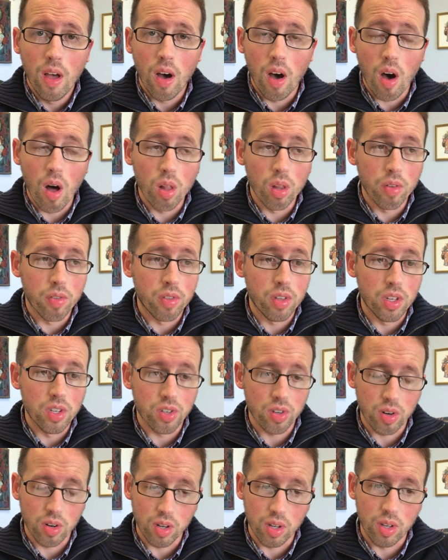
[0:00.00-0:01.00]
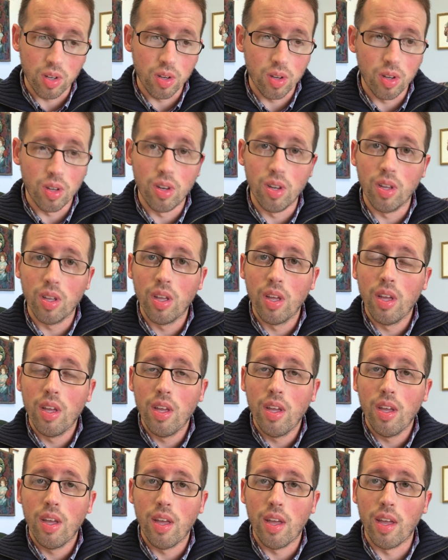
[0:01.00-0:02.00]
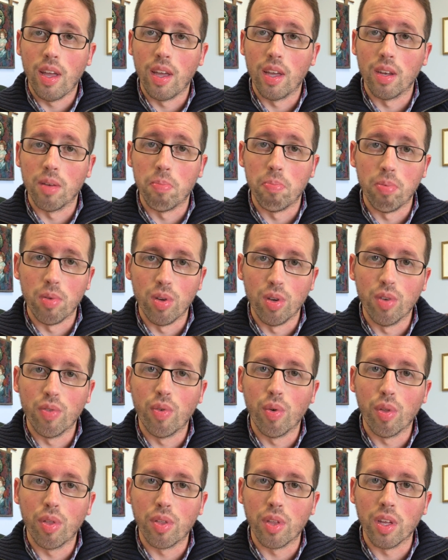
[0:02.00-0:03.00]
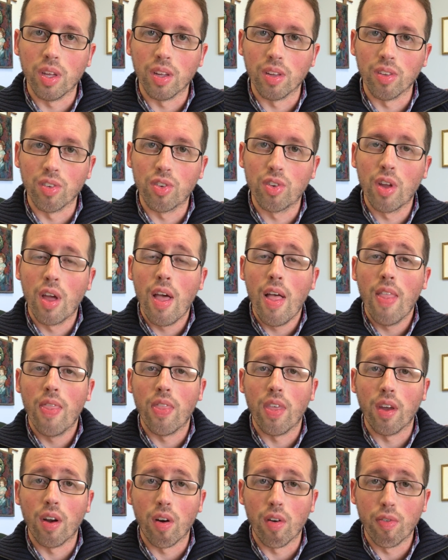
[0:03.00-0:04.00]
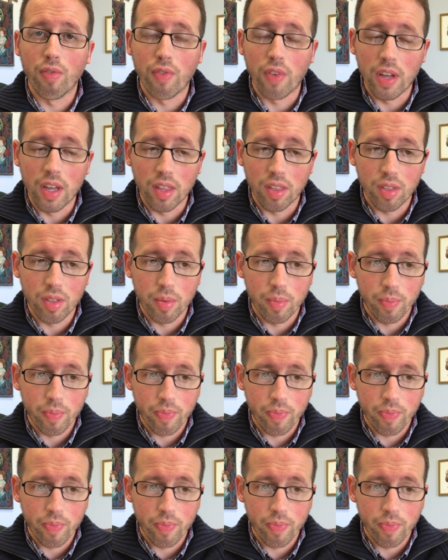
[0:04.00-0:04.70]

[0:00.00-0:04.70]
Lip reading: All of these are good and beautiful things that our faith